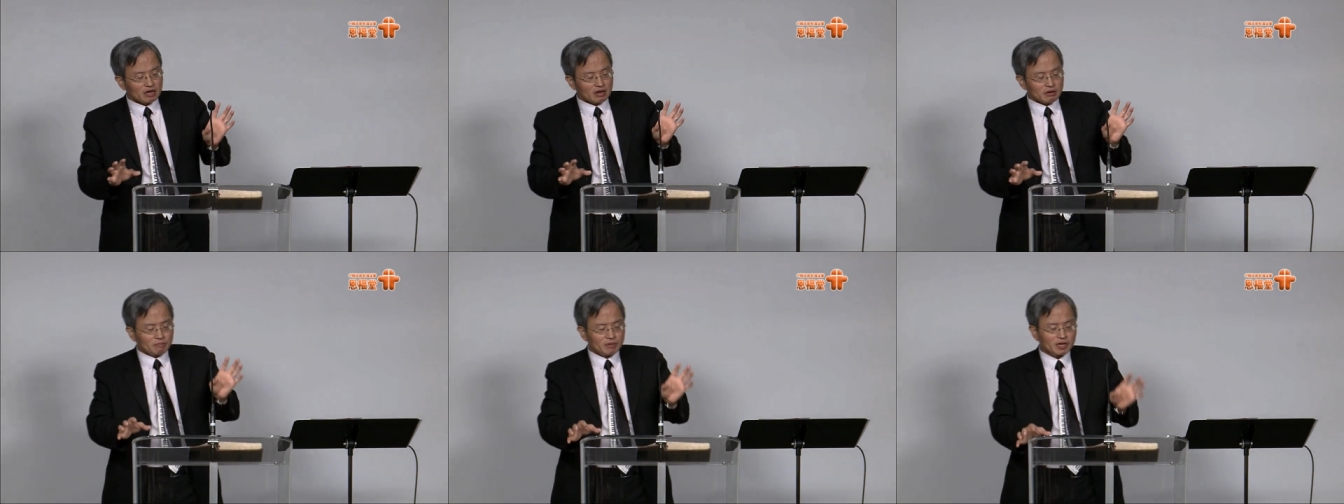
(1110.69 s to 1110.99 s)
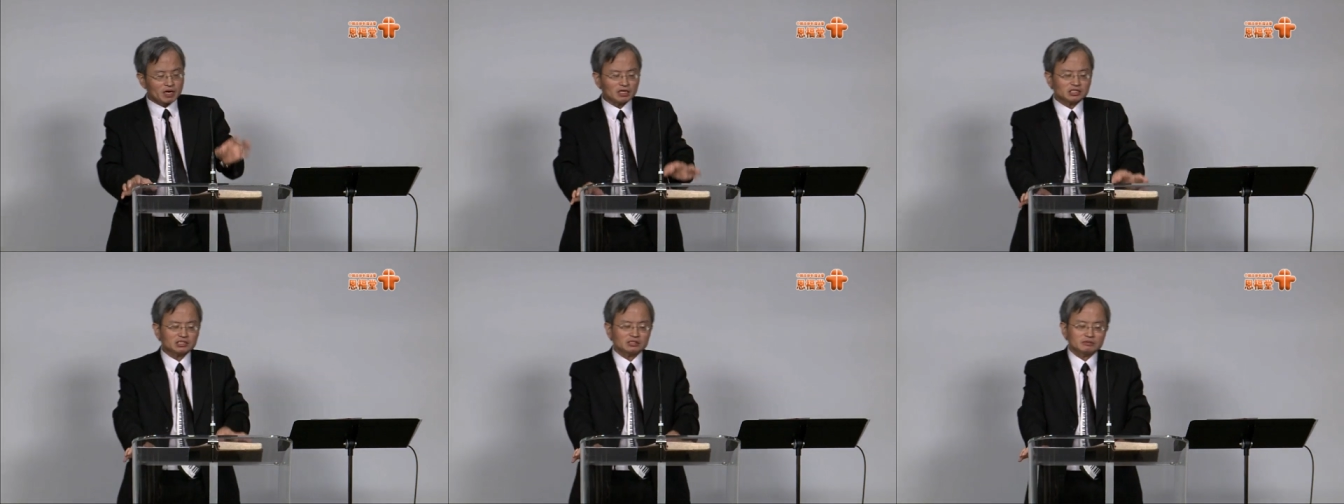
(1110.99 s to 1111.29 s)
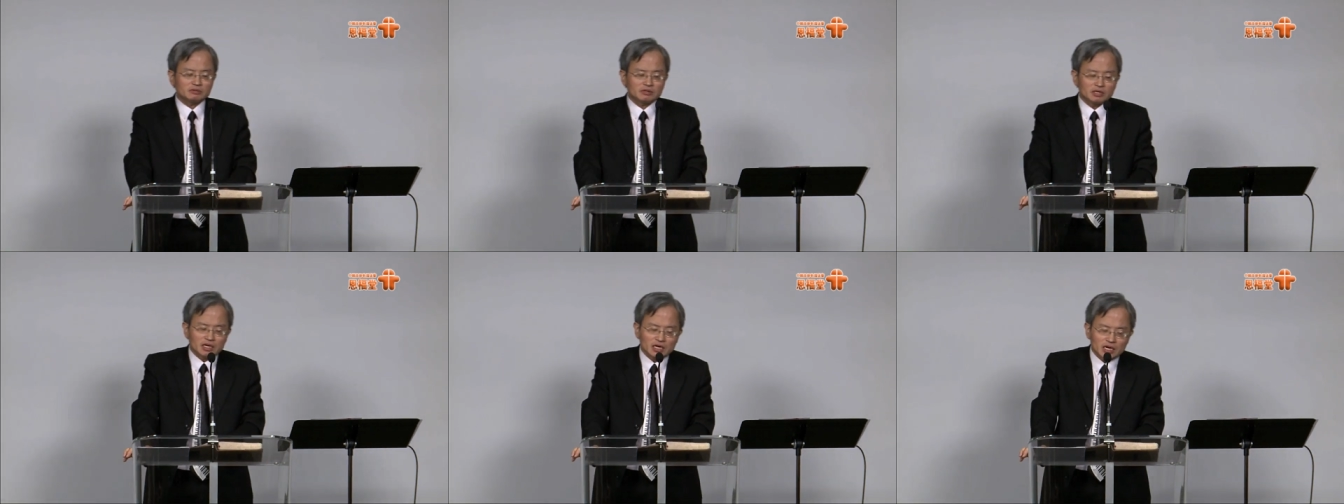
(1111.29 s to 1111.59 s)
Because
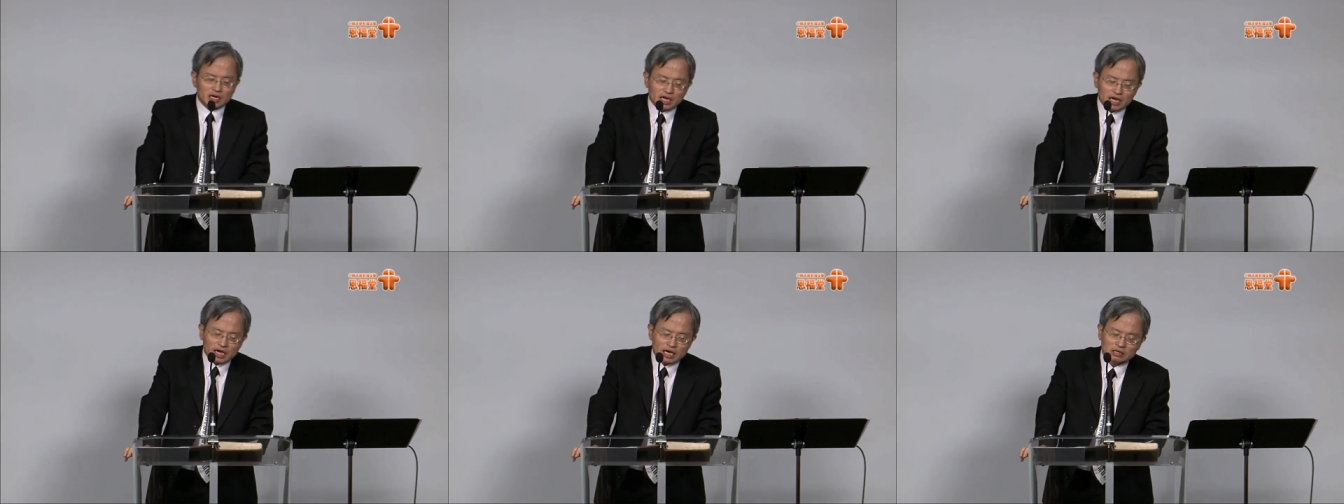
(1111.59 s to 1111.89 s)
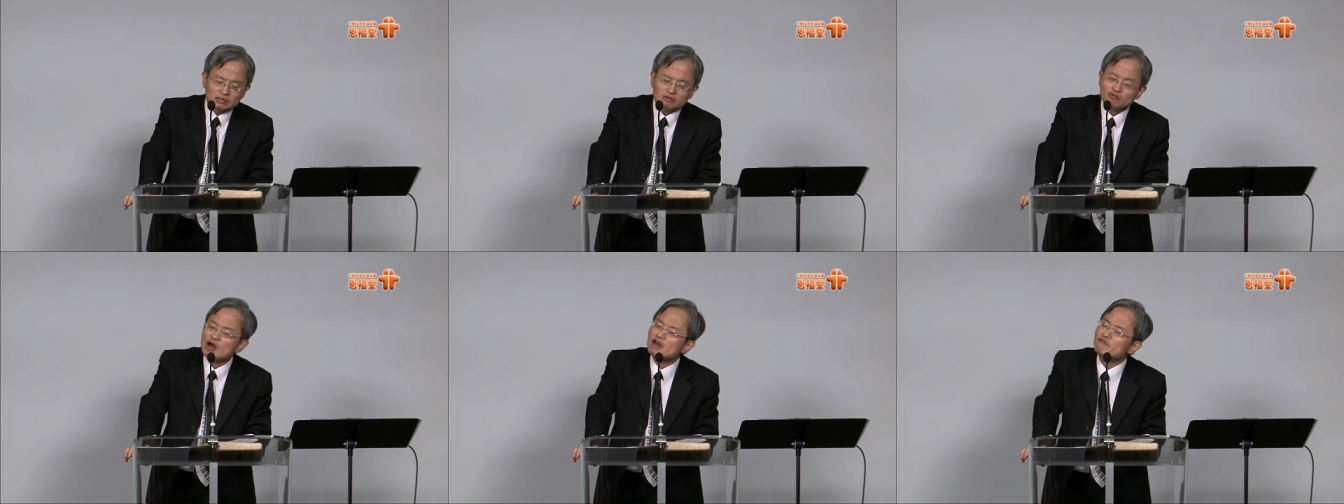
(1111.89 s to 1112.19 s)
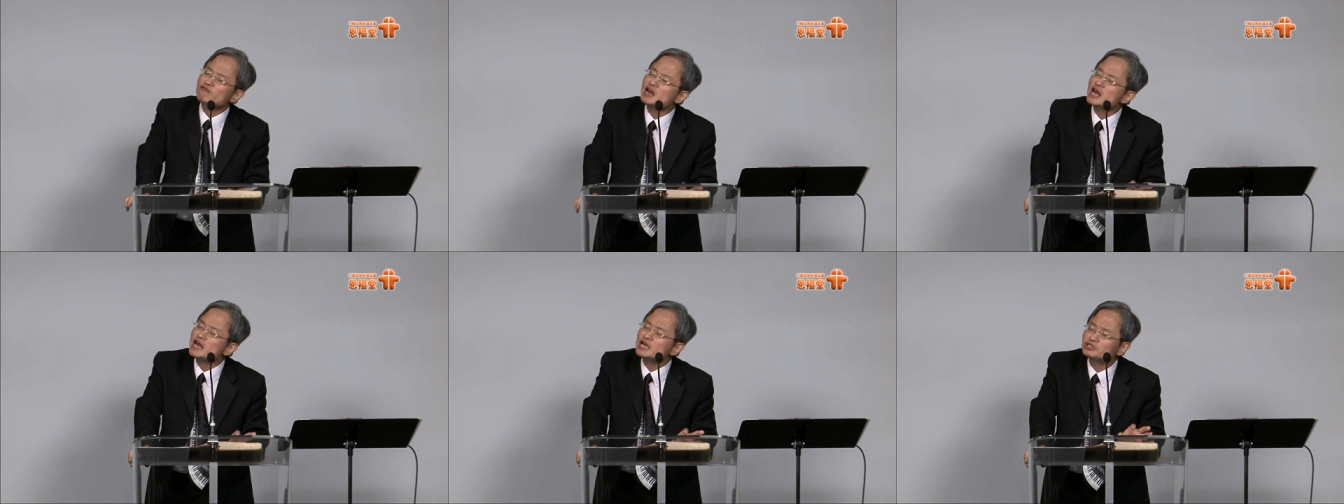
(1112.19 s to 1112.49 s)
in
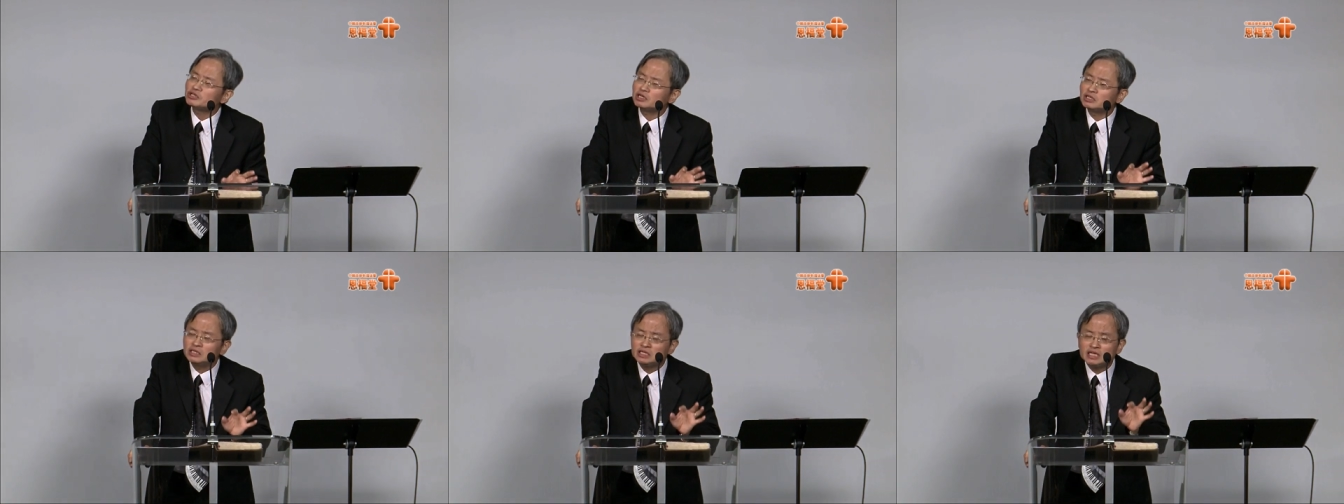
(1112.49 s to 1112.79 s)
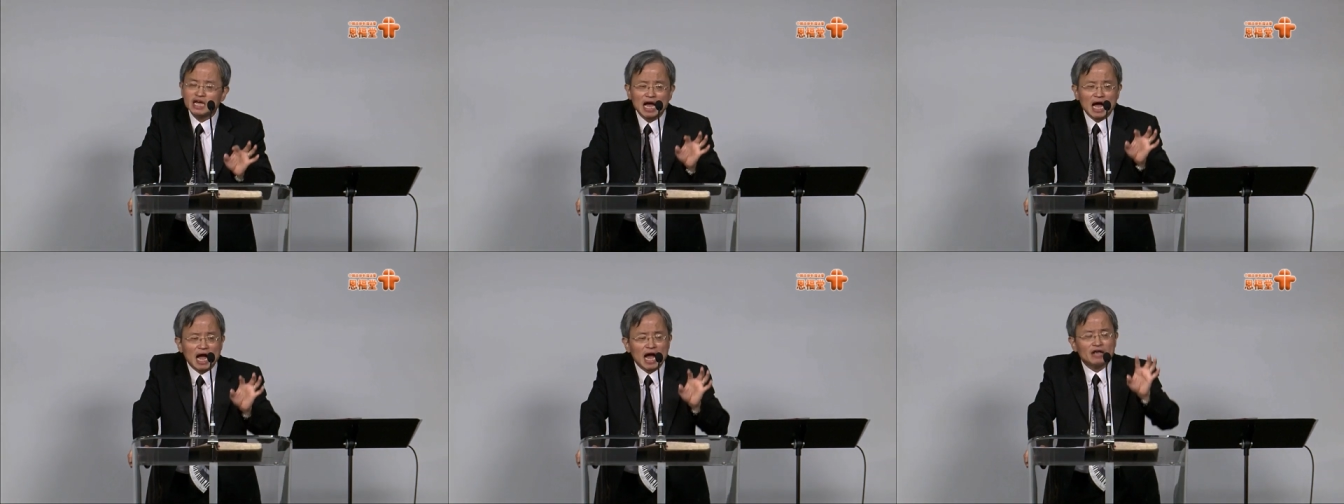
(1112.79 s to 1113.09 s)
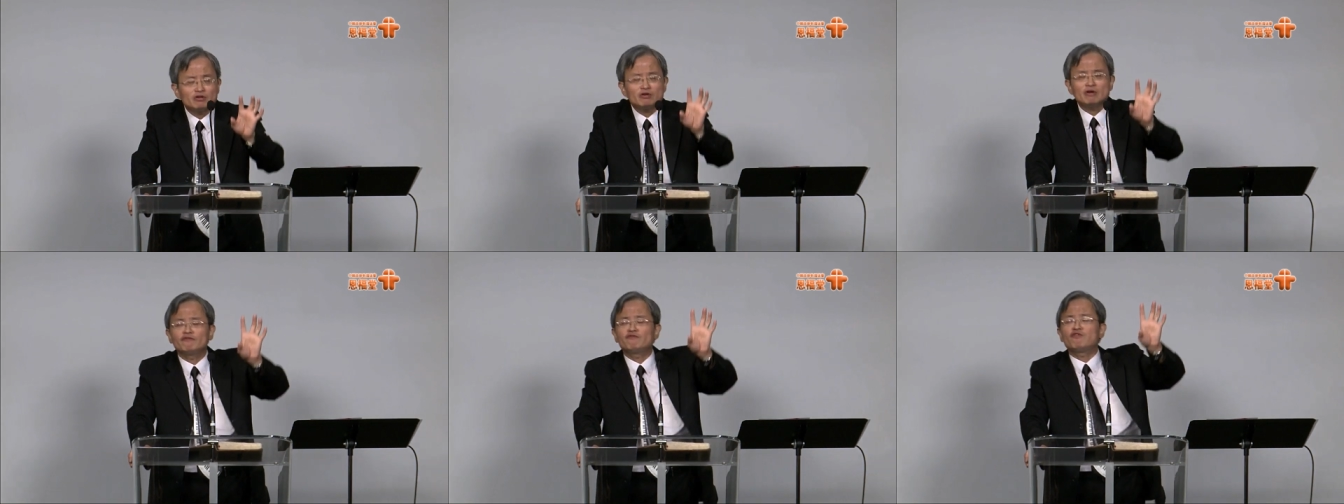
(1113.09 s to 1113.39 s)
Revelation, there are
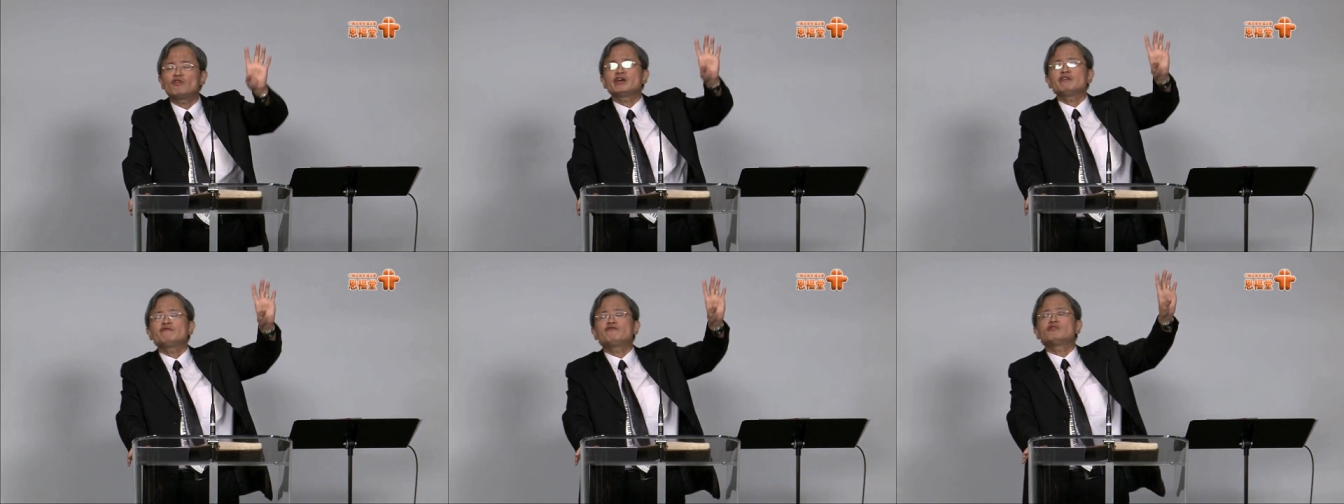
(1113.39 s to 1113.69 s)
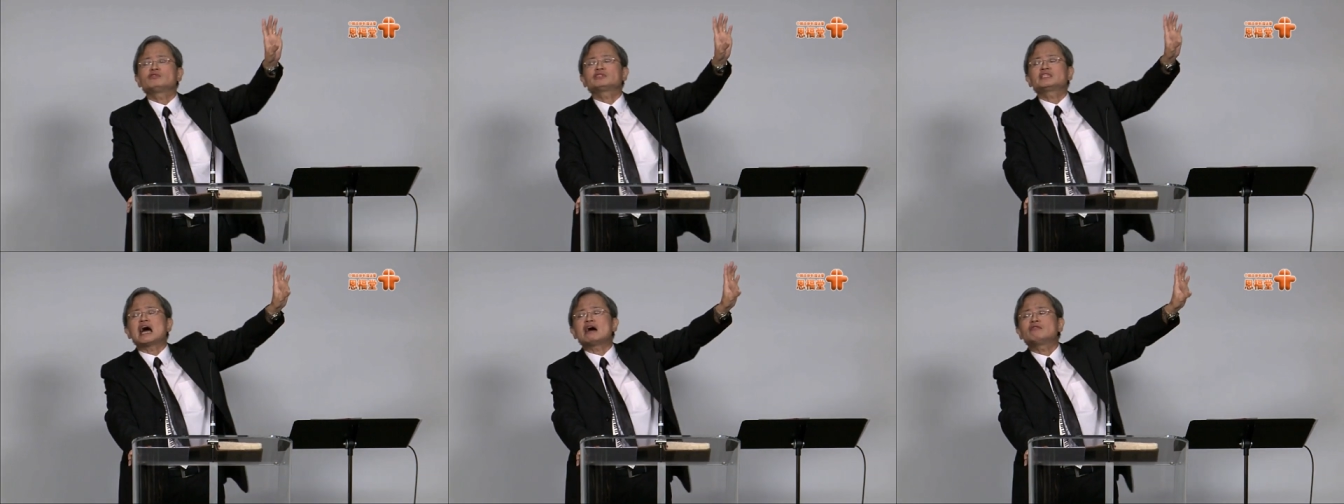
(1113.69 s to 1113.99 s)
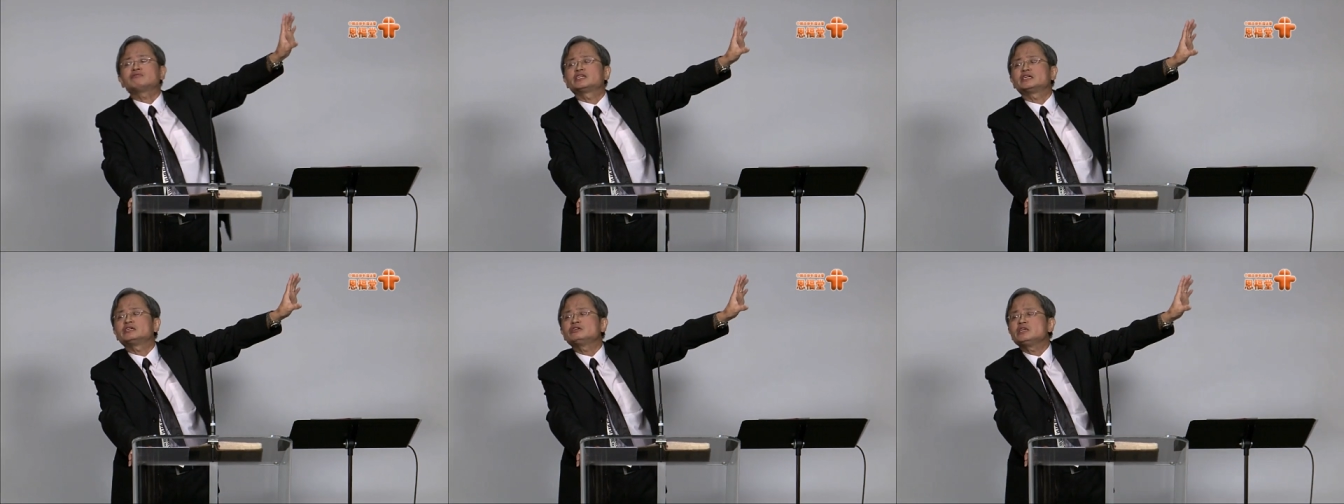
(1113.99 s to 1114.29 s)

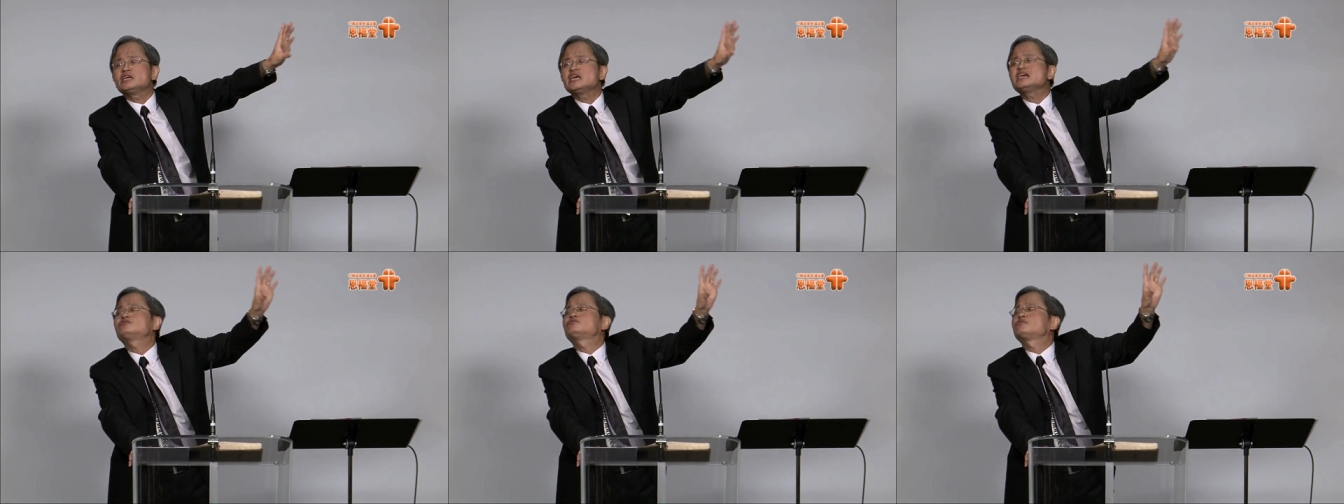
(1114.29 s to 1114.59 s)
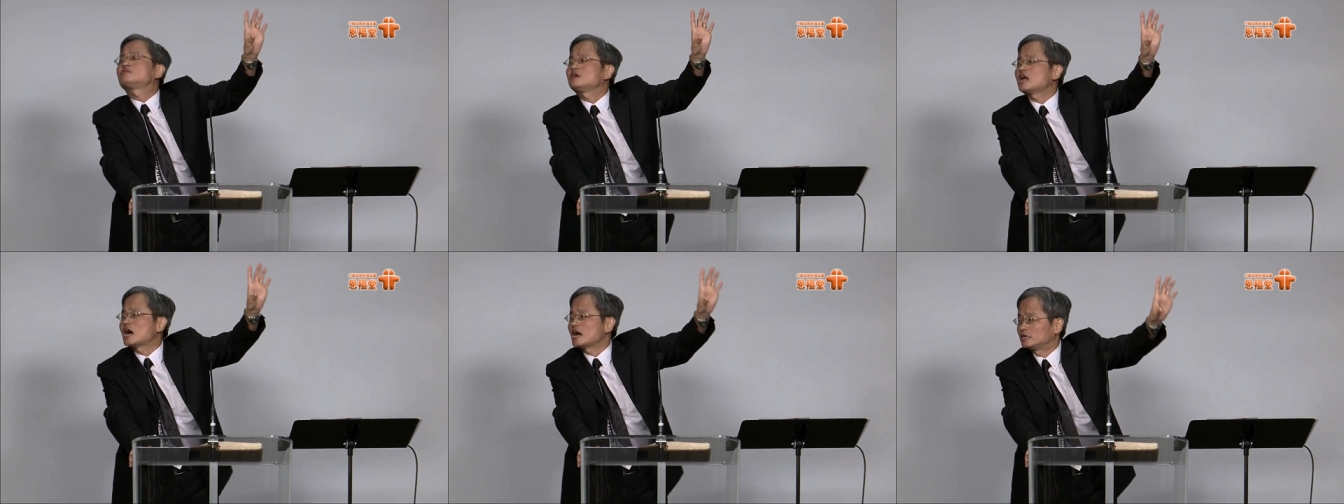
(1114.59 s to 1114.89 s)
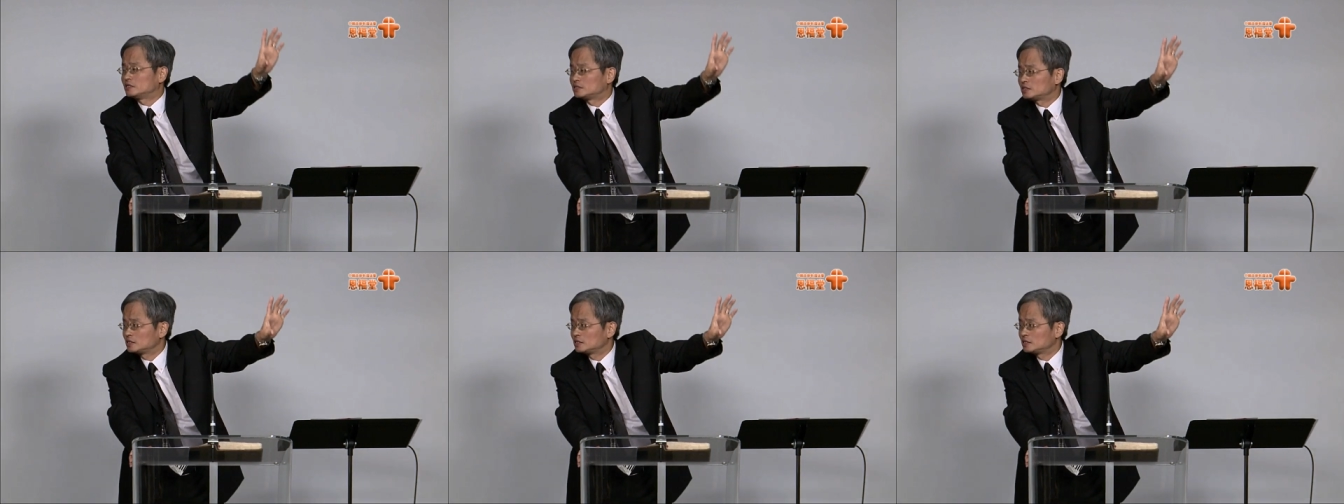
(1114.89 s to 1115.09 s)
144,000 Israelites